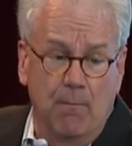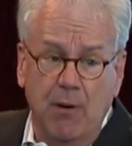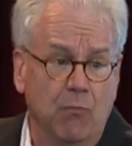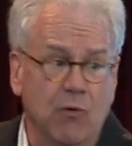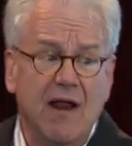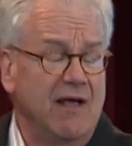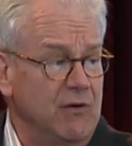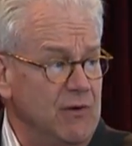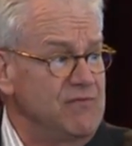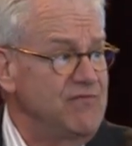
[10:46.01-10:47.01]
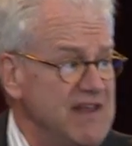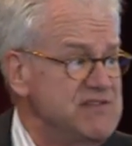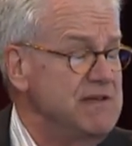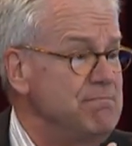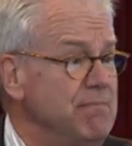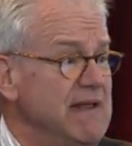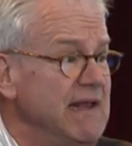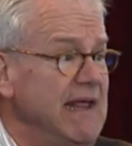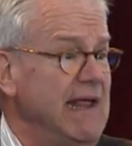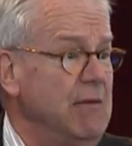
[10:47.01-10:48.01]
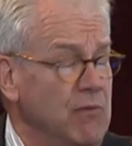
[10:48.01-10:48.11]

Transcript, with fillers: But we're not going to invest in, it, it,